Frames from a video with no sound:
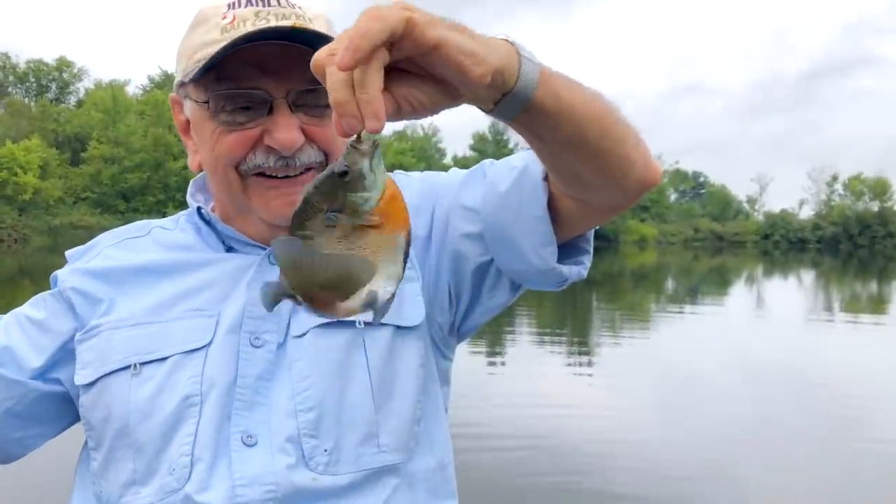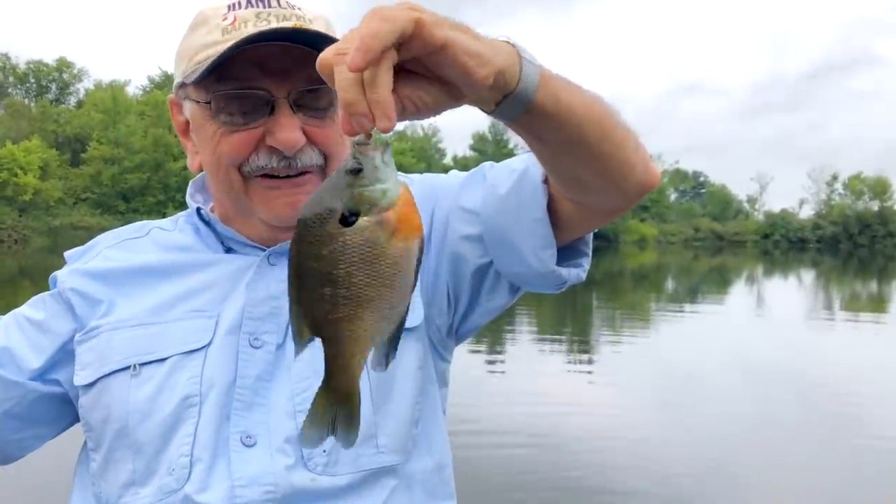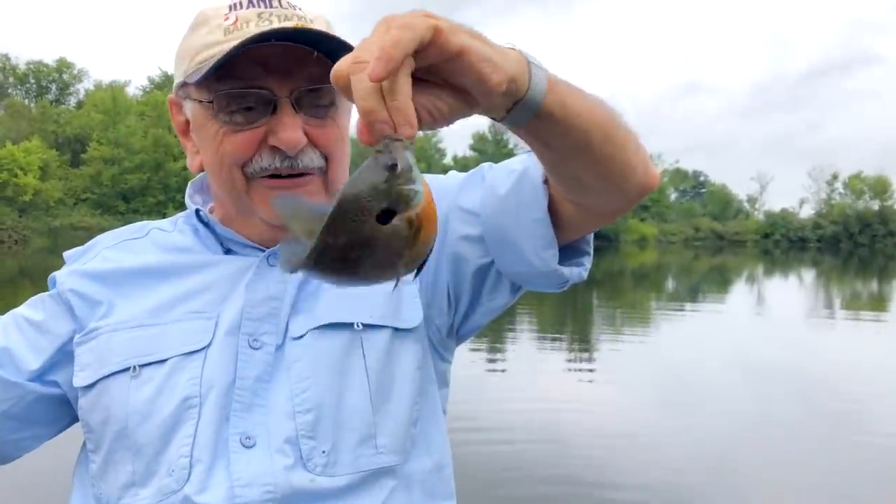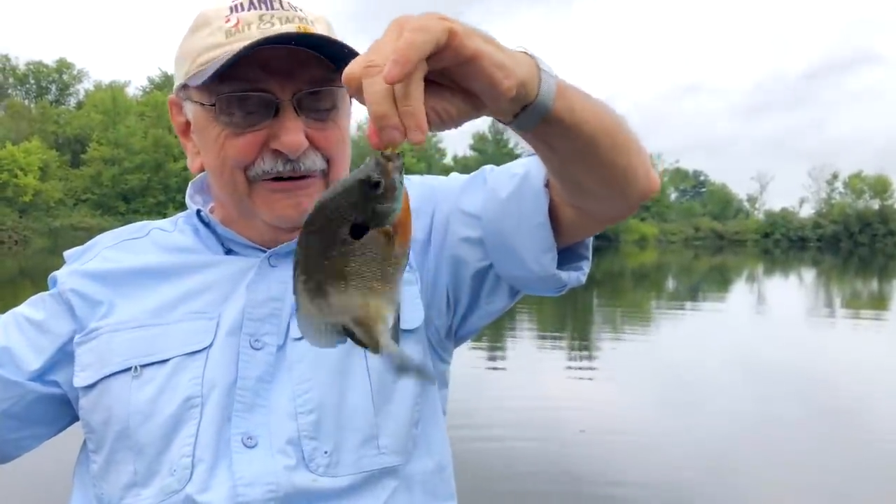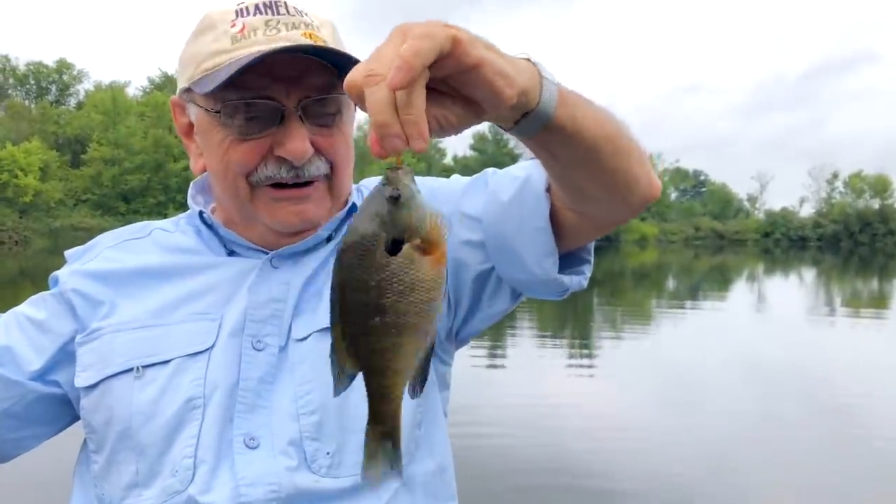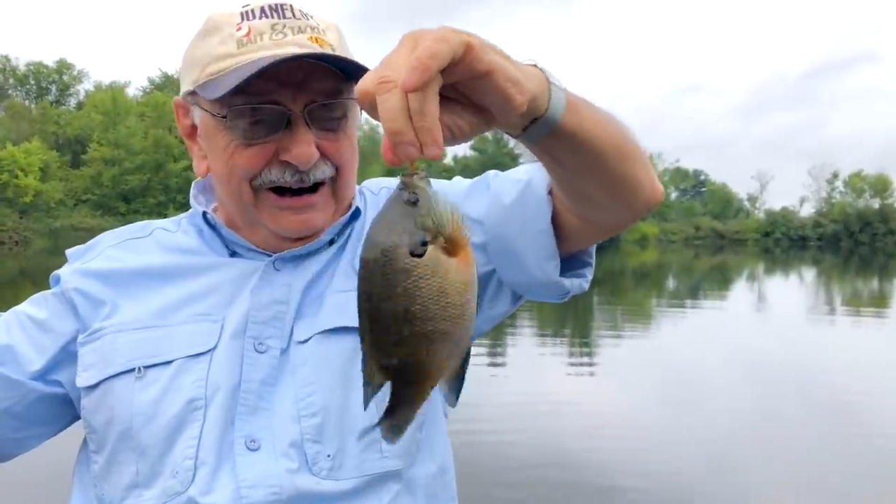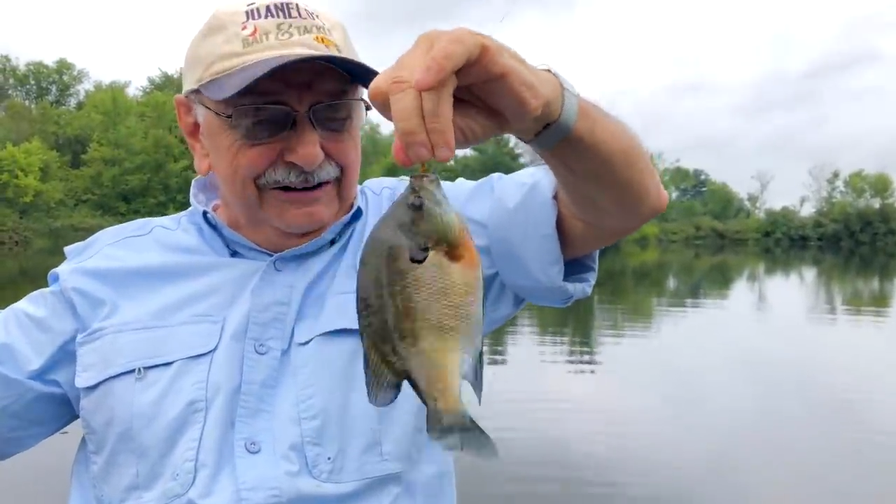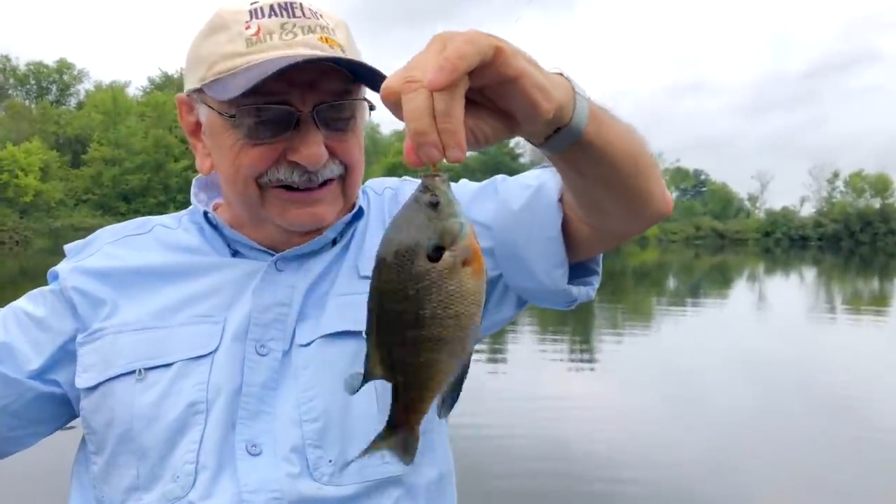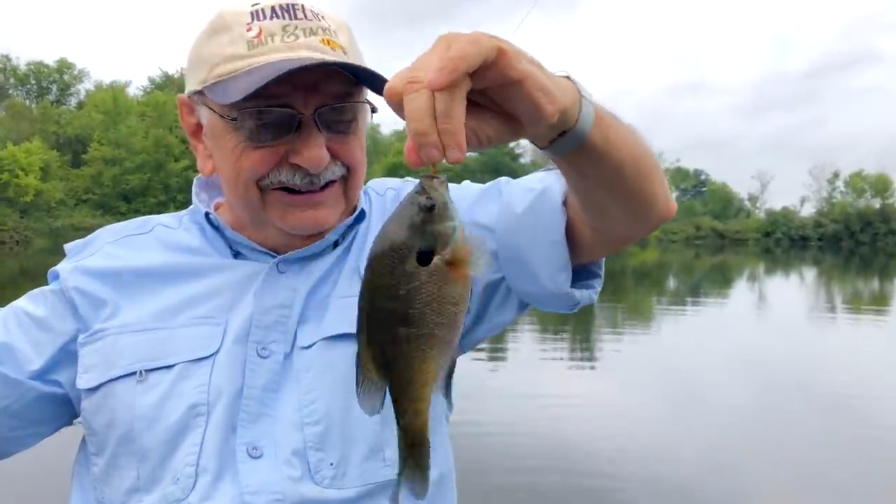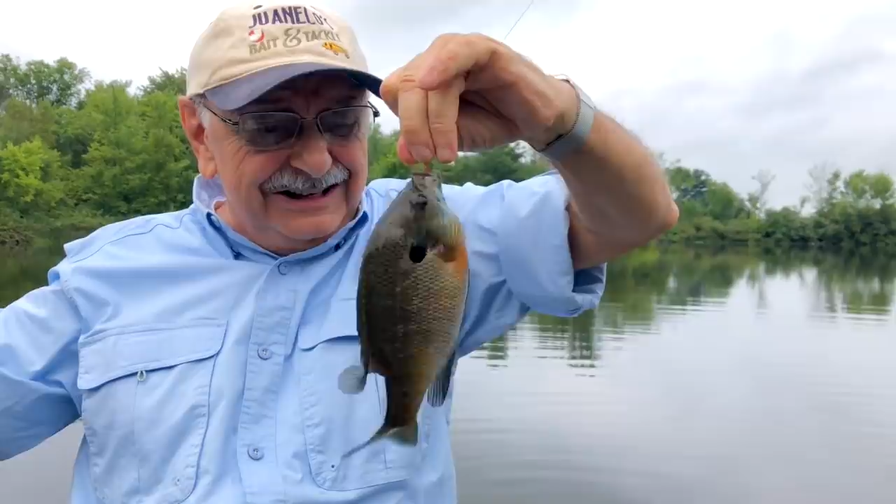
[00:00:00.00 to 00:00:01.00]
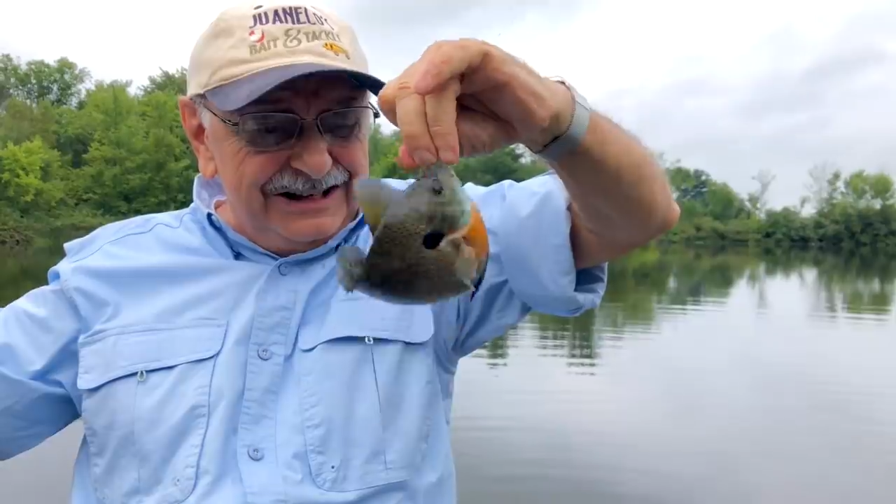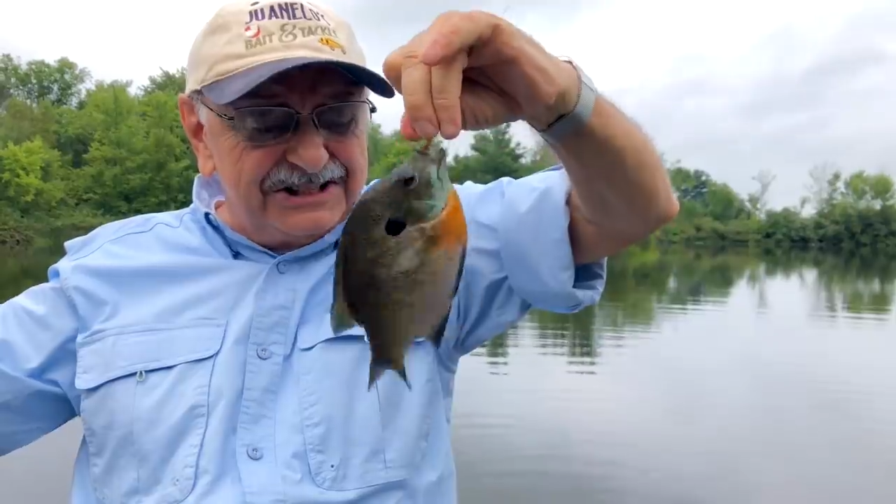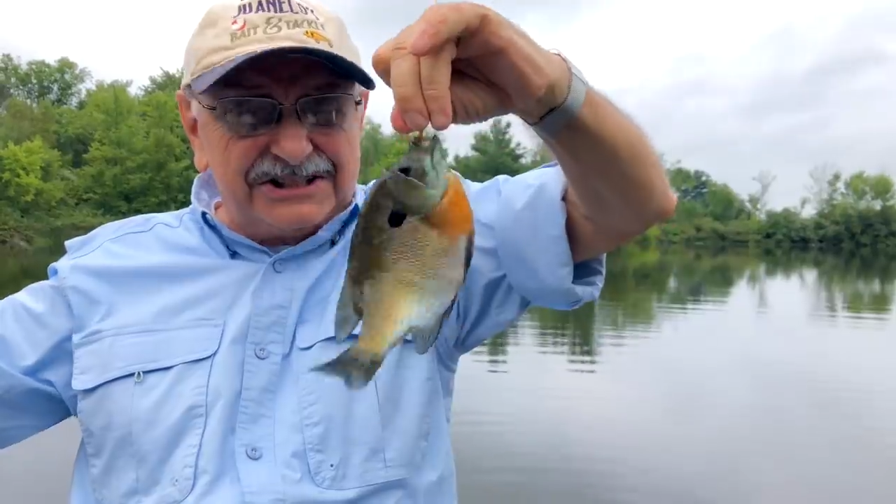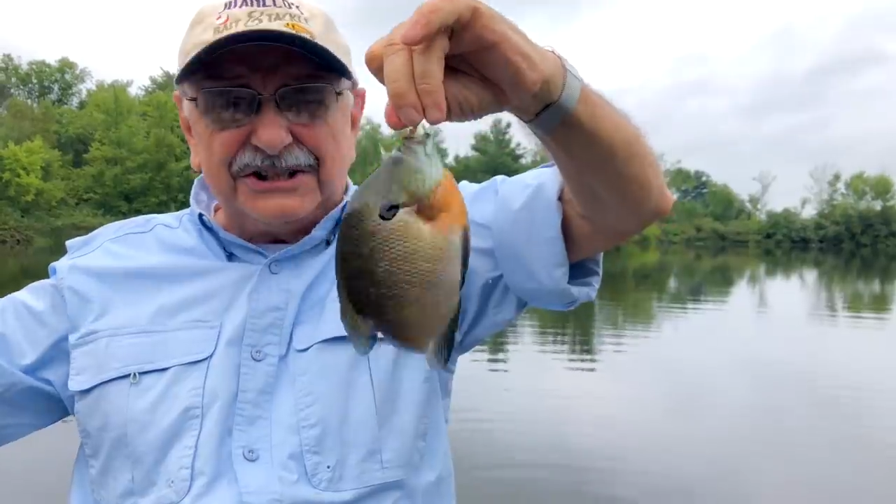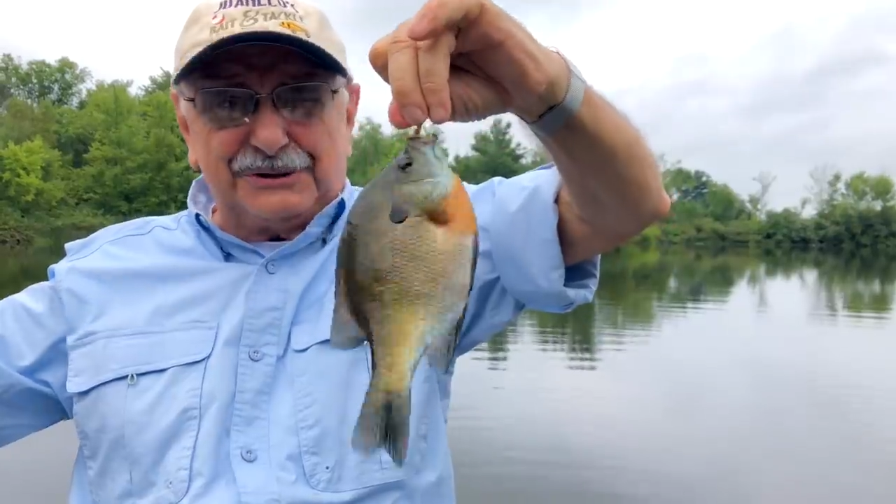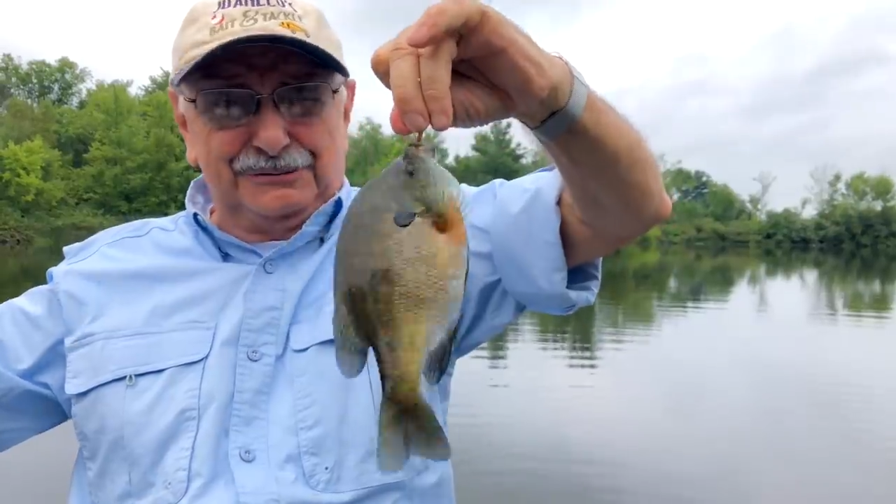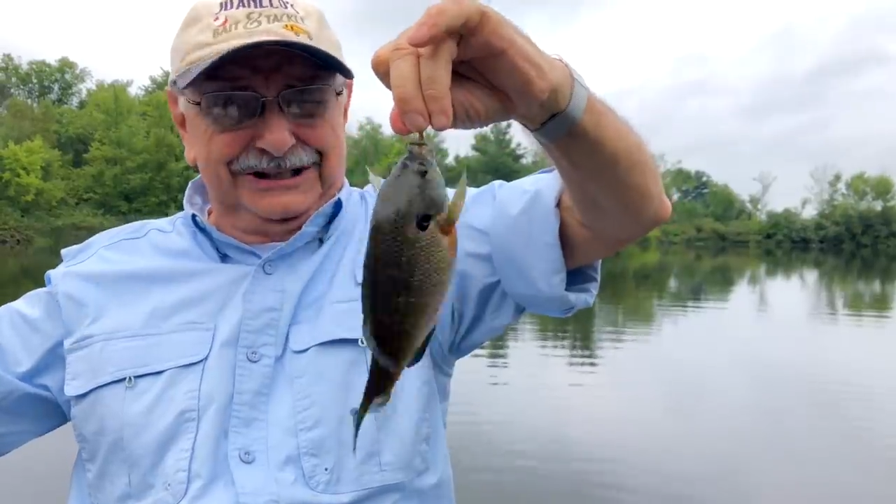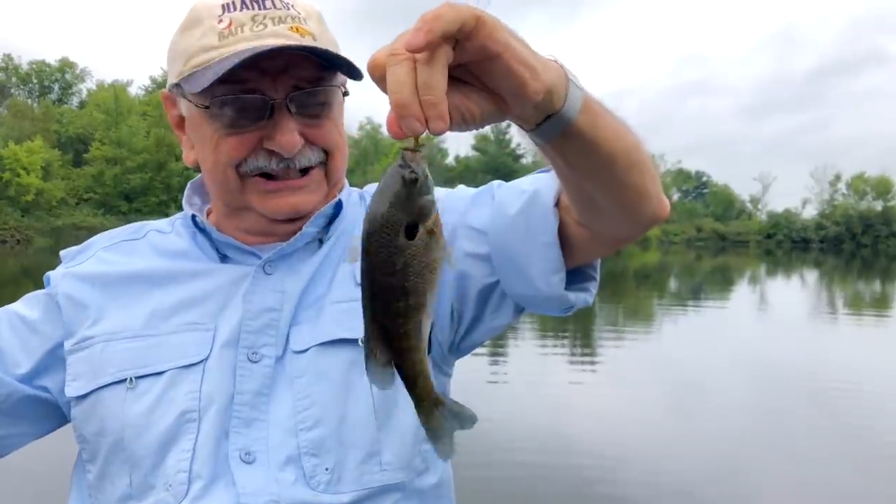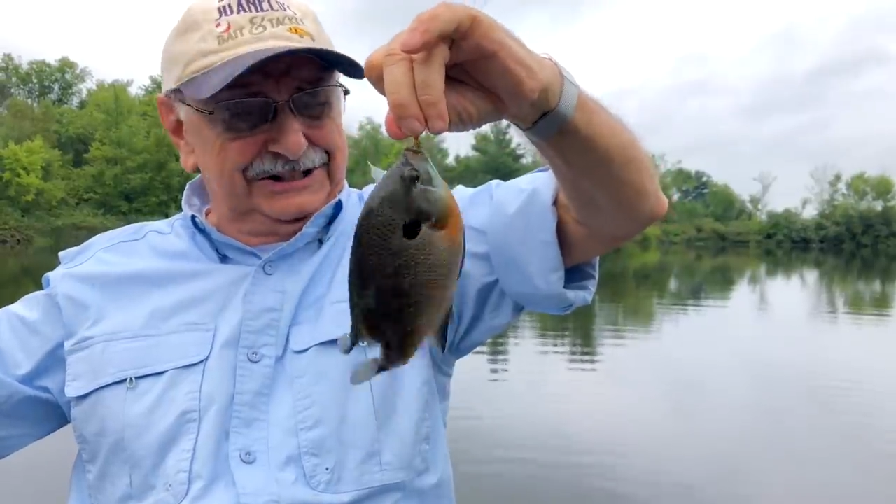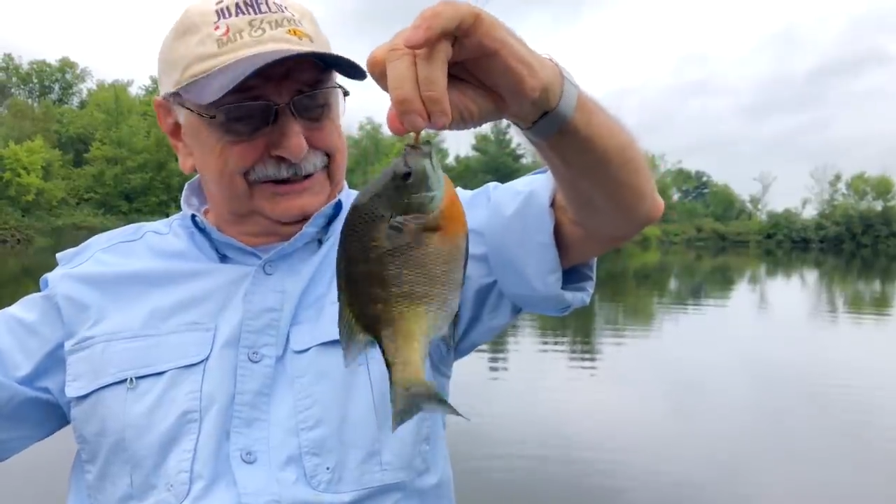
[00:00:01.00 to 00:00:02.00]
Oh, how nice this
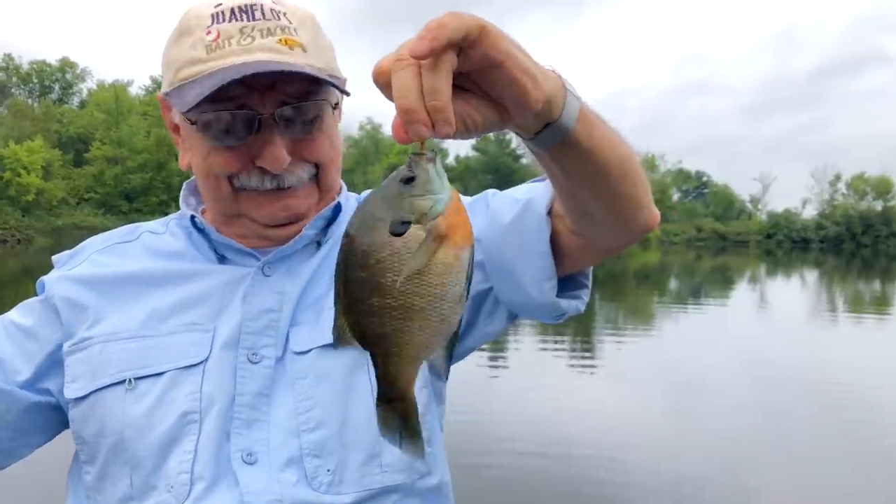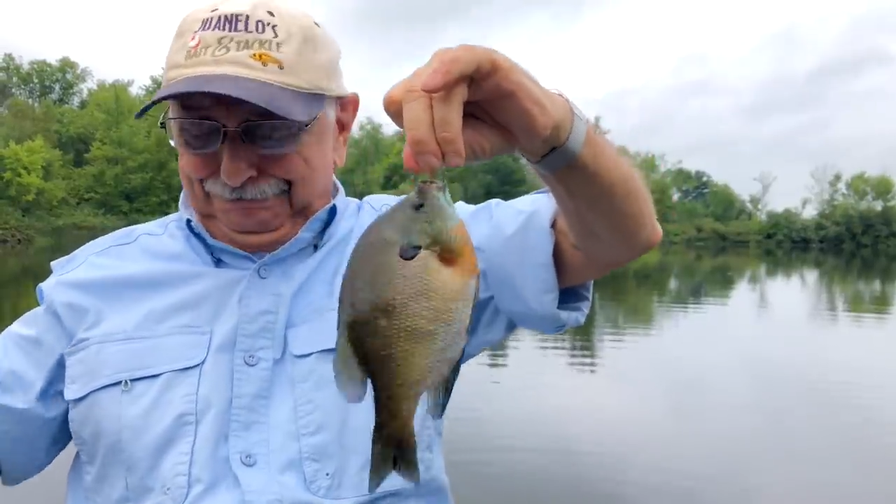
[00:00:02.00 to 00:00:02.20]
one is.